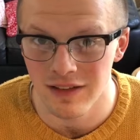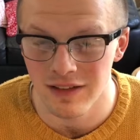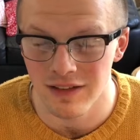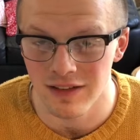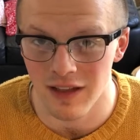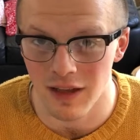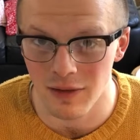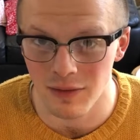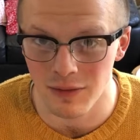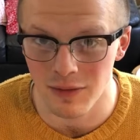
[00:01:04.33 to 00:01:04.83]

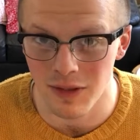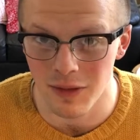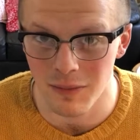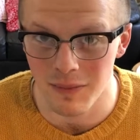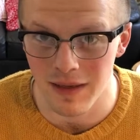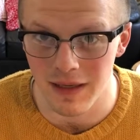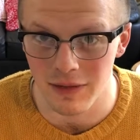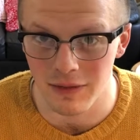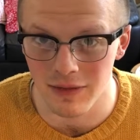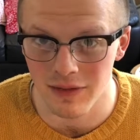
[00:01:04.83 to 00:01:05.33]
sounds with our
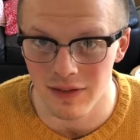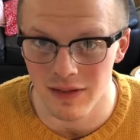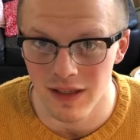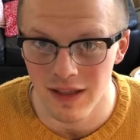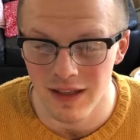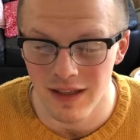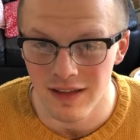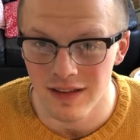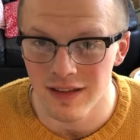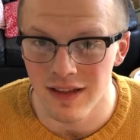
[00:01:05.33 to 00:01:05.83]
mouths.
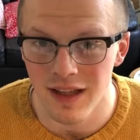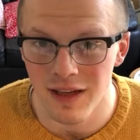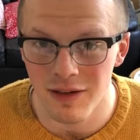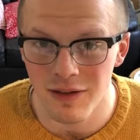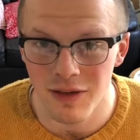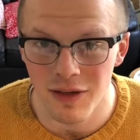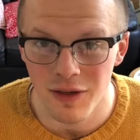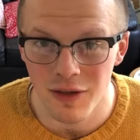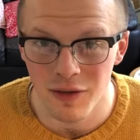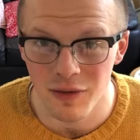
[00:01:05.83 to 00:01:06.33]

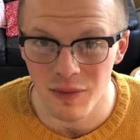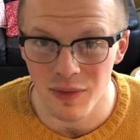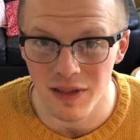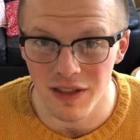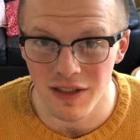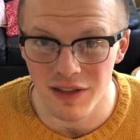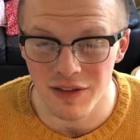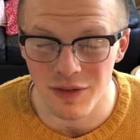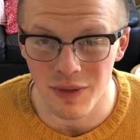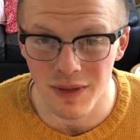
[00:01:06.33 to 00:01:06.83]
Then we
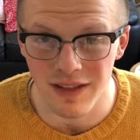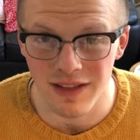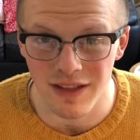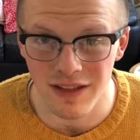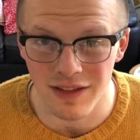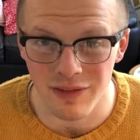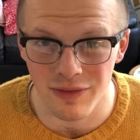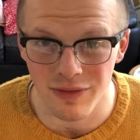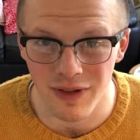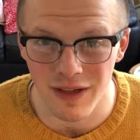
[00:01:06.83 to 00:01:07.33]
learn to
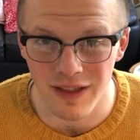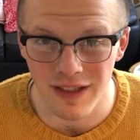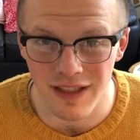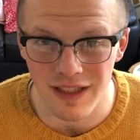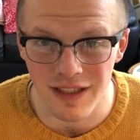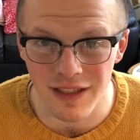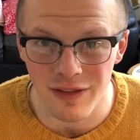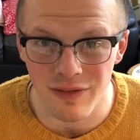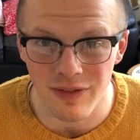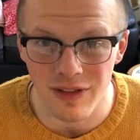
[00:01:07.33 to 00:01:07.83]
identify
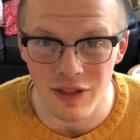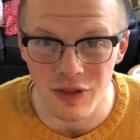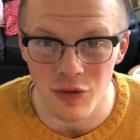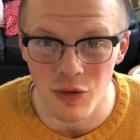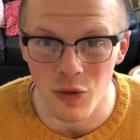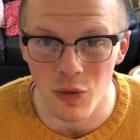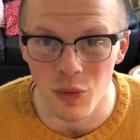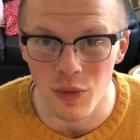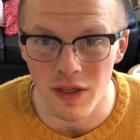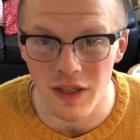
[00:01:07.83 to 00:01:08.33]

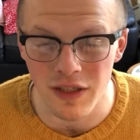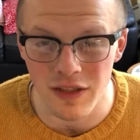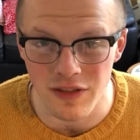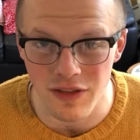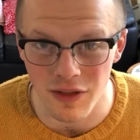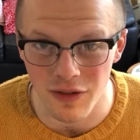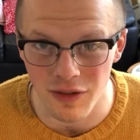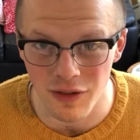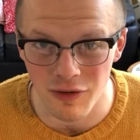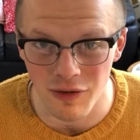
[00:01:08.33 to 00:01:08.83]
individual words
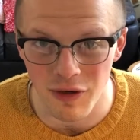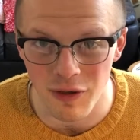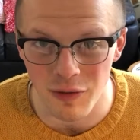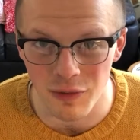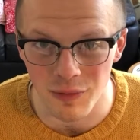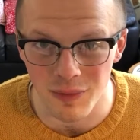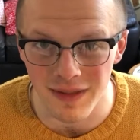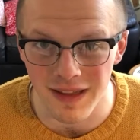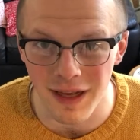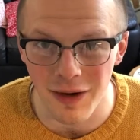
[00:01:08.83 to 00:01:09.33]
on their
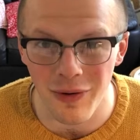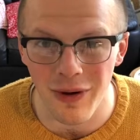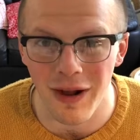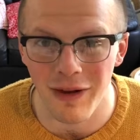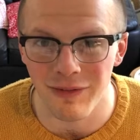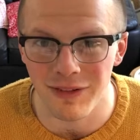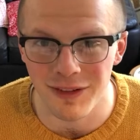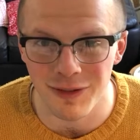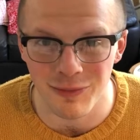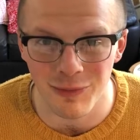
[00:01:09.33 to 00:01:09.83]
own without
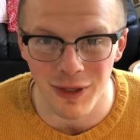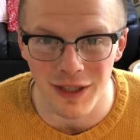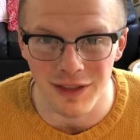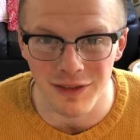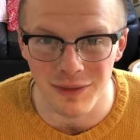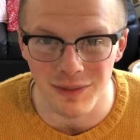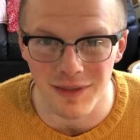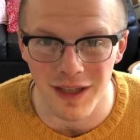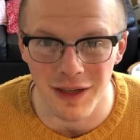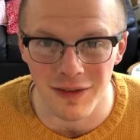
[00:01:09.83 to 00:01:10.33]
having to break
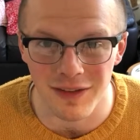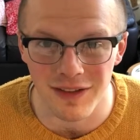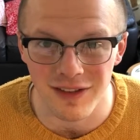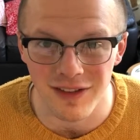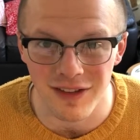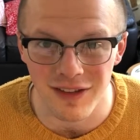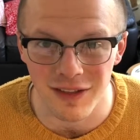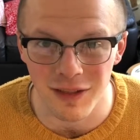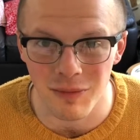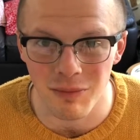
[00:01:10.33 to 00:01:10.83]
them down
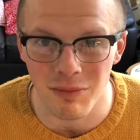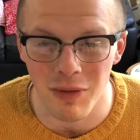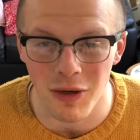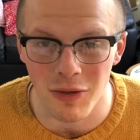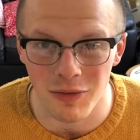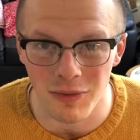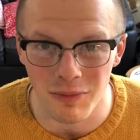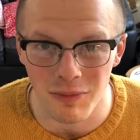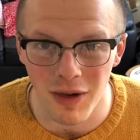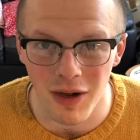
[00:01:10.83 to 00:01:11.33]
into their
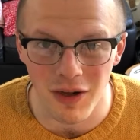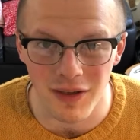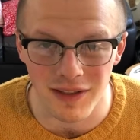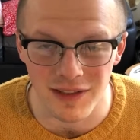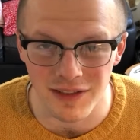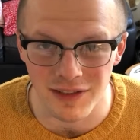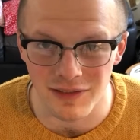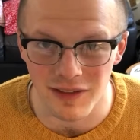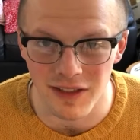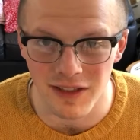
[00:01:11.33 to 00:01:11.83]
component
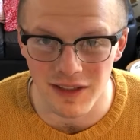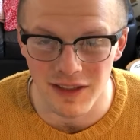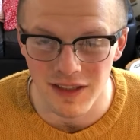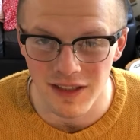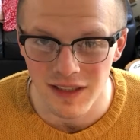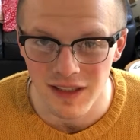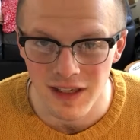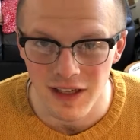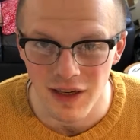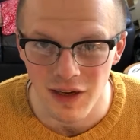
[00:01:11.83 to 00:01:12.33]
parts, right?
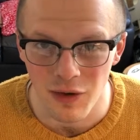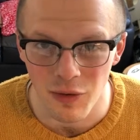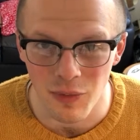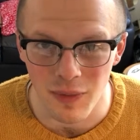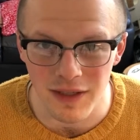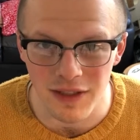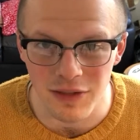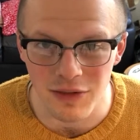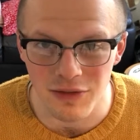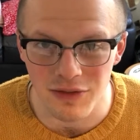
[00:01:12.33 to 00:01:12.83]

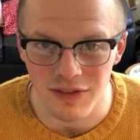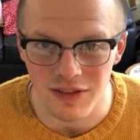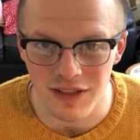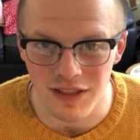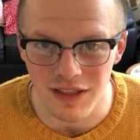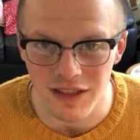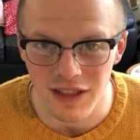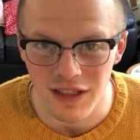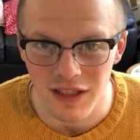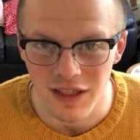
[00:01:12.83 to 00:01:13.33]
When you
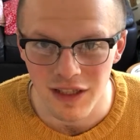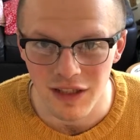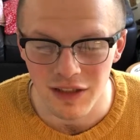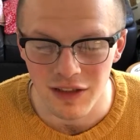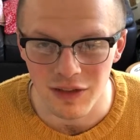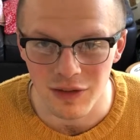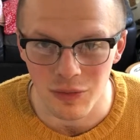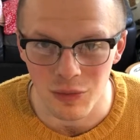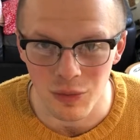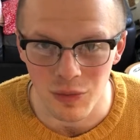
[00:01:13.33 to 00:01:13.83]
see
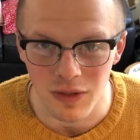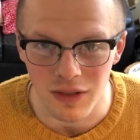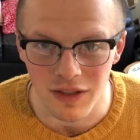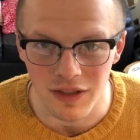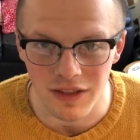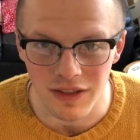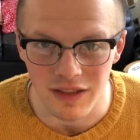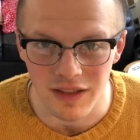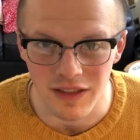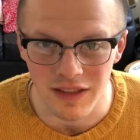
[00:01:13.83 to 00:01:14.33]
the
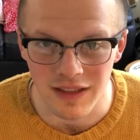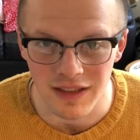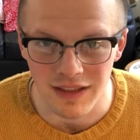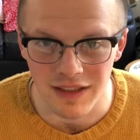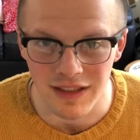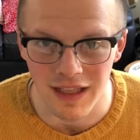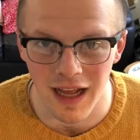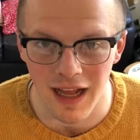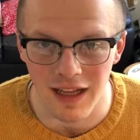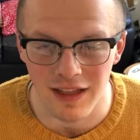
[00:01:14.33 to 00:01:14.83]
word
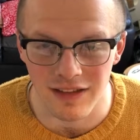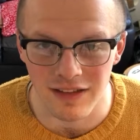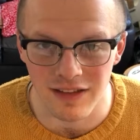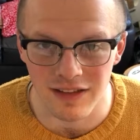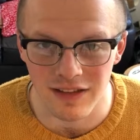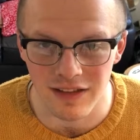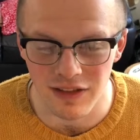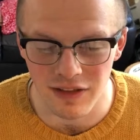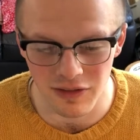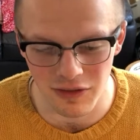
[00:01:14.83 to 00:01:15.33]
cat,
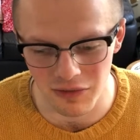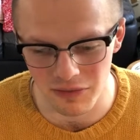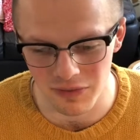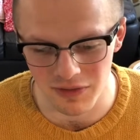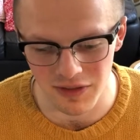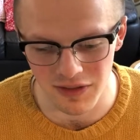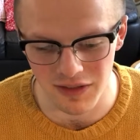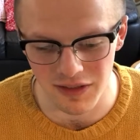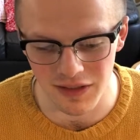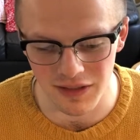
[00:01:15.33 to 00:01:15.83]
you don't
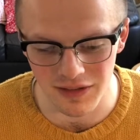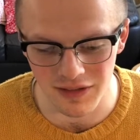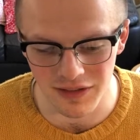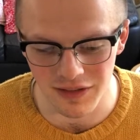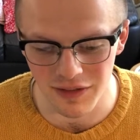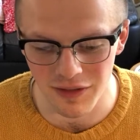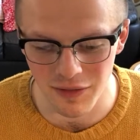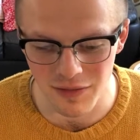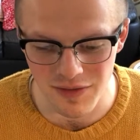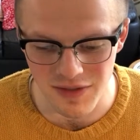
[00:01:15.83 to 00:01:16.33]

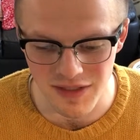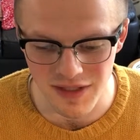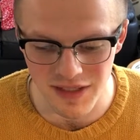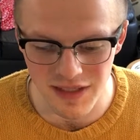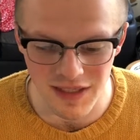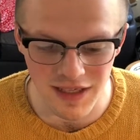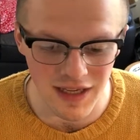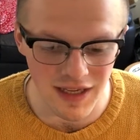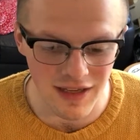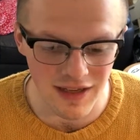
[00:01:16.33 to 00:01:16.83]

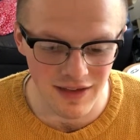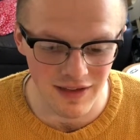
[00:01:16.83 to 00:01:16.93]
see